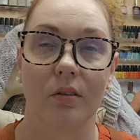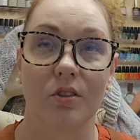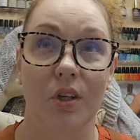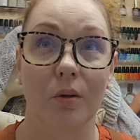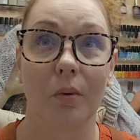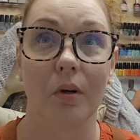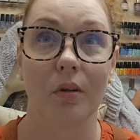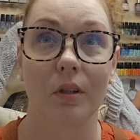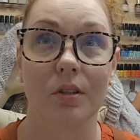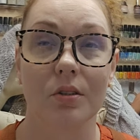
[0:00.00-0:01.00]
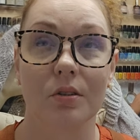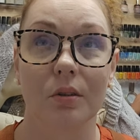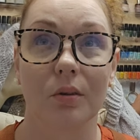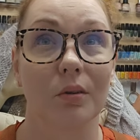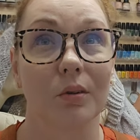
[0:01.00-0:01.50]
gel polish.
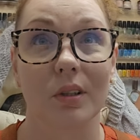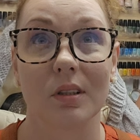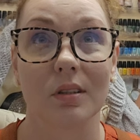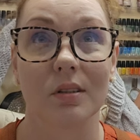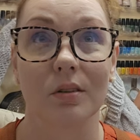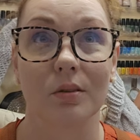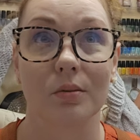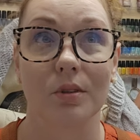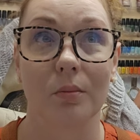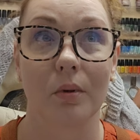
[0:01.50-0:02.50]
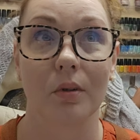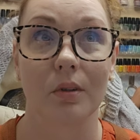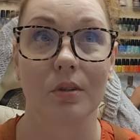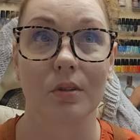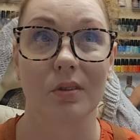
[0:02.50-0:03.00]
Oh no, I didn't start doing gel
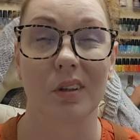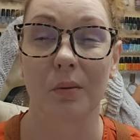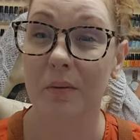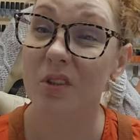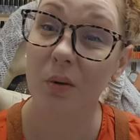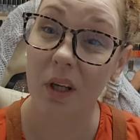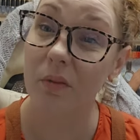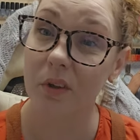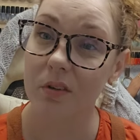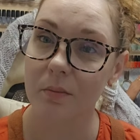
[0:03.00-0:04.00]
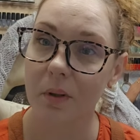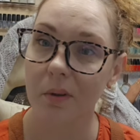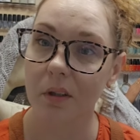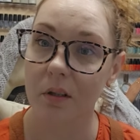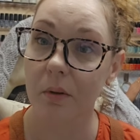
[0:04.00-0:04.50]
polish. Maybe 2.5 years,
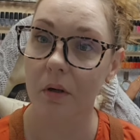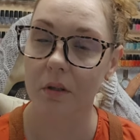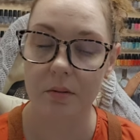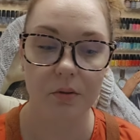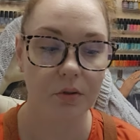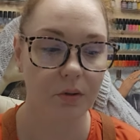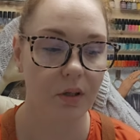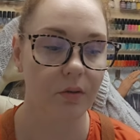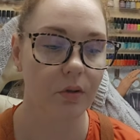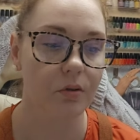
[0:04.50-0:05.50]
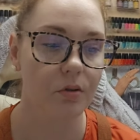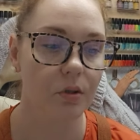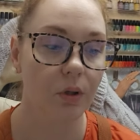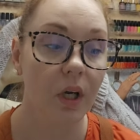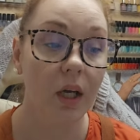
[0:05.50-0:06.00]
maybe, to be honest. About 2.5 years.
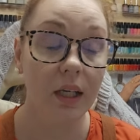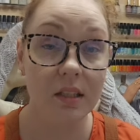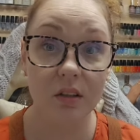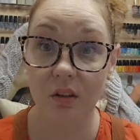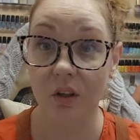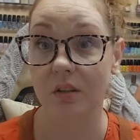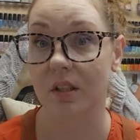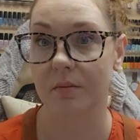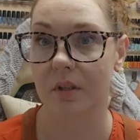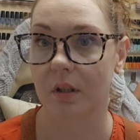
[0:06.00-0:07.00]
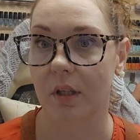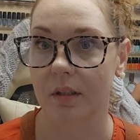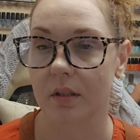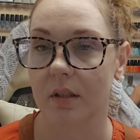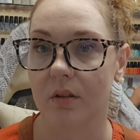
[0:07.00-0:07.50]
So it's still a long time to
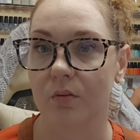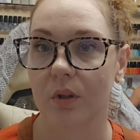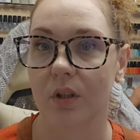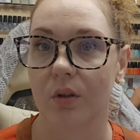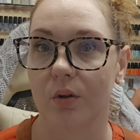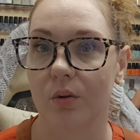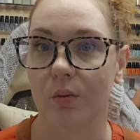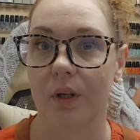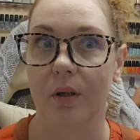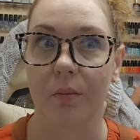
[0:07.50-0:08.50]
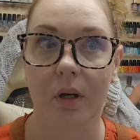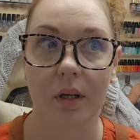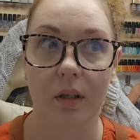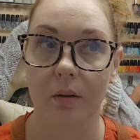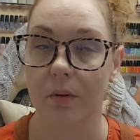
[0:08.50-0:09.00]
collect, and I didn't really know what I'm
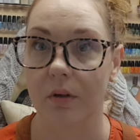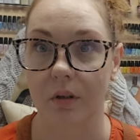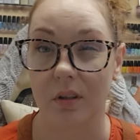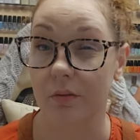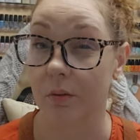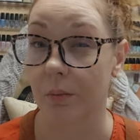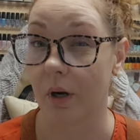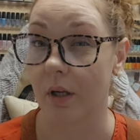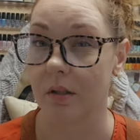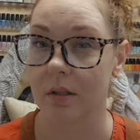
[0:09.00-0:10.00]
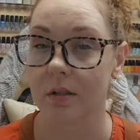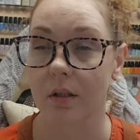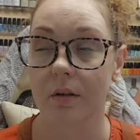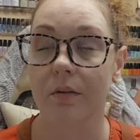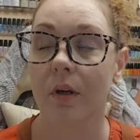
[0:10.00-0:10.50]
buying. I bought a lot of different brands and
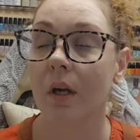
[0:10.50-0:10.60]
stuff.